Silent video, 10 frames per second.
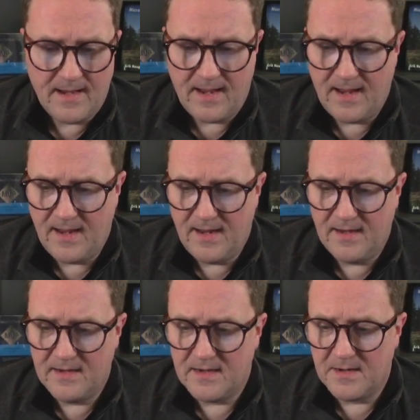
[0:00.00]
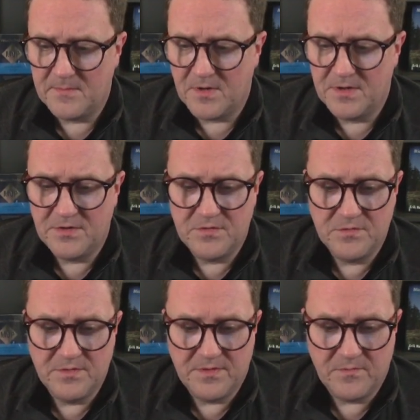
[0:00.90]
And I'm going to do
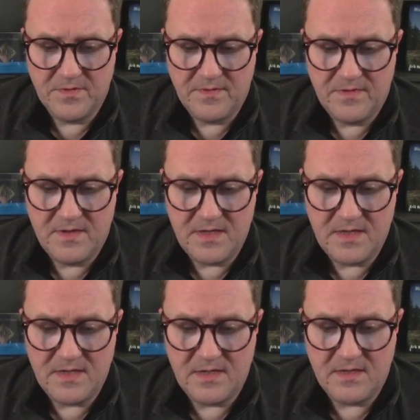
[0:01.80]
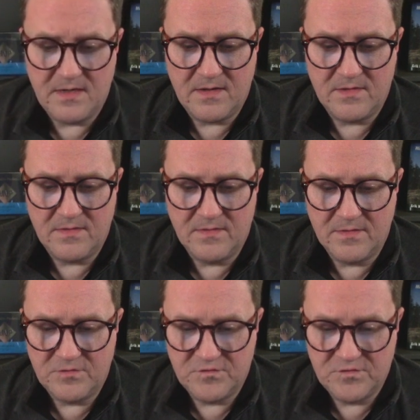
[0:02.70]
it with the
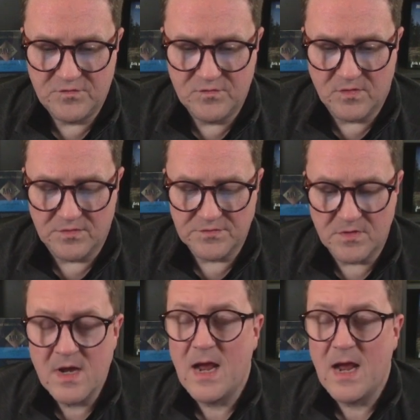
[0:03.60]
two also.